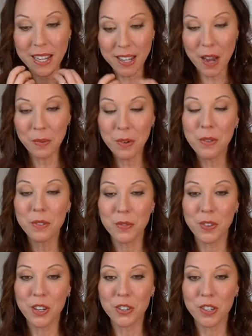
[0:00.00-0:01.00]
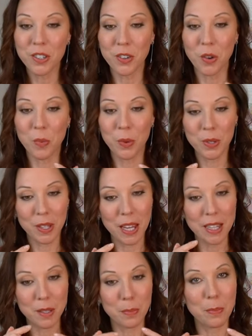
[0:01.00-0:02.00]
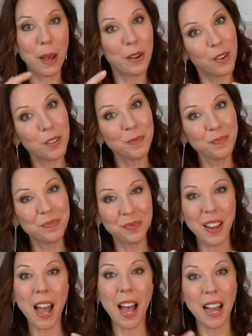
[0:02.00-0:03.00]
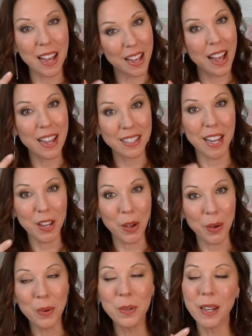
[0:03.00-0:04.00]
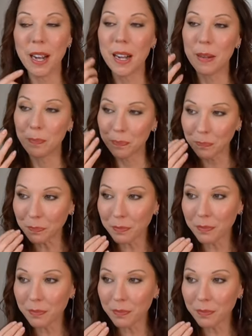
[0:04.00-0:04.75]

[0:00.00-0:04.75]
it's got one of those finishes that almost gets better as I go. Um,